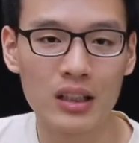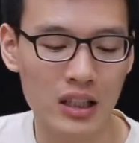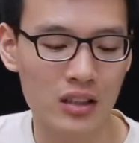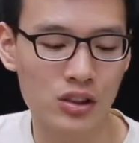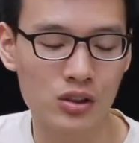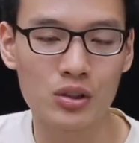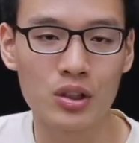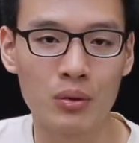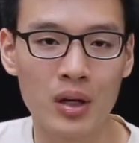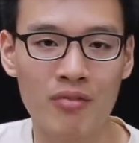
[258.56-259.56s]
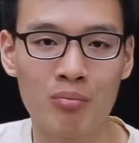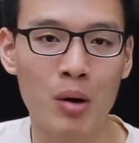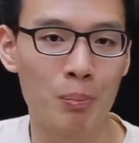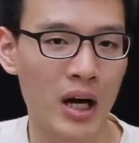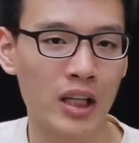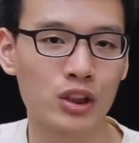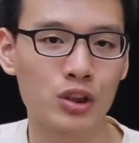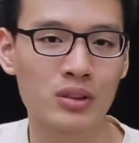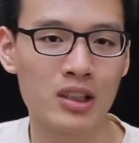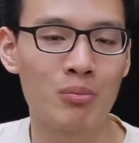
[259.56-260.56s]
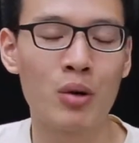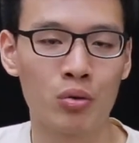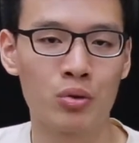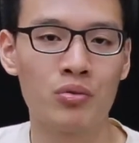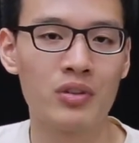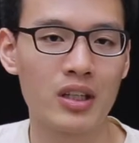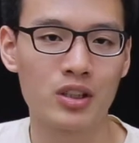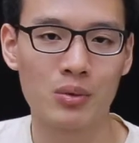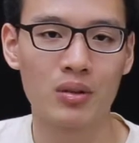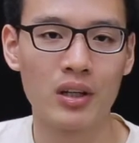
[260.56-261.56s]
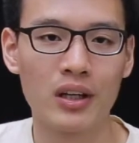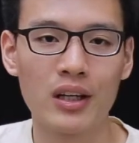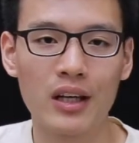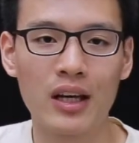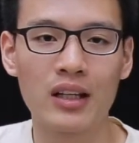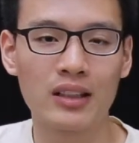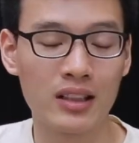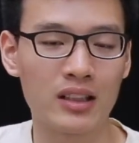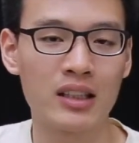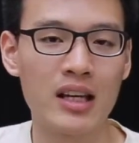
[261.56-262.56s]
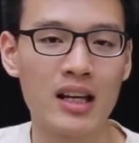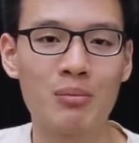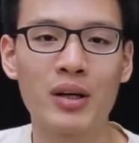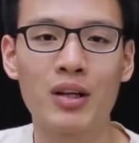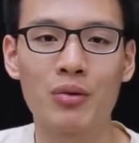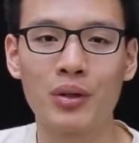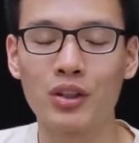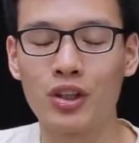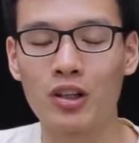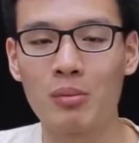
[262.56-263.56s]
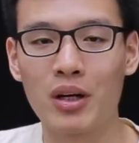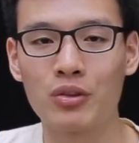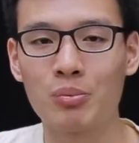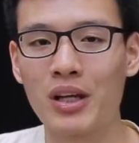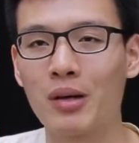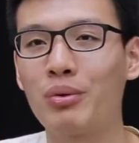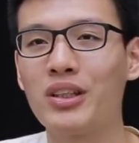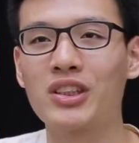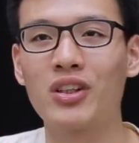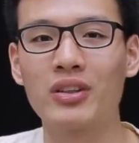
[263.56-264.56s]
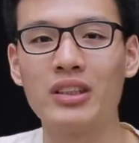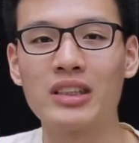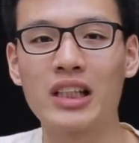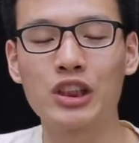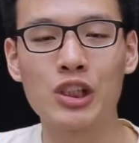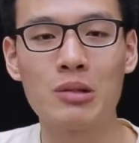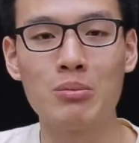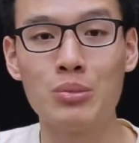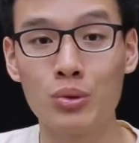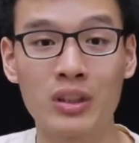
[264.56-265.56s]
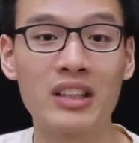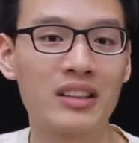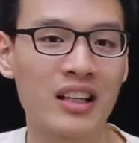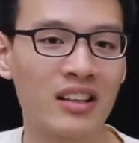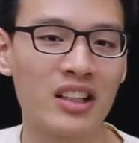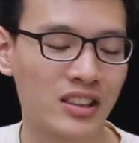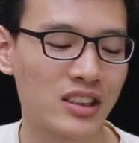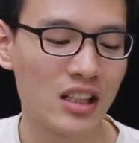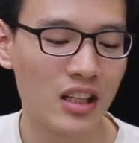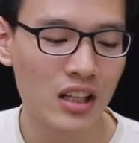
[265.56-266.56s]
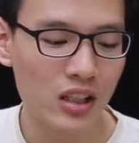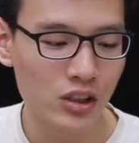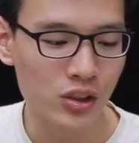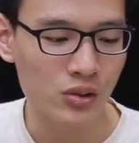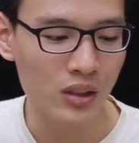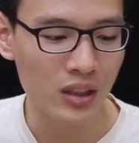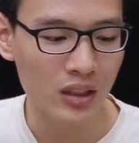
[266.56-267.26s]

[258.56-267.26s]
Yeah, so you have more punch, you'll sound more groovy as well. And the third key element that we want to talk about to play a praise song is actually muting techniques. So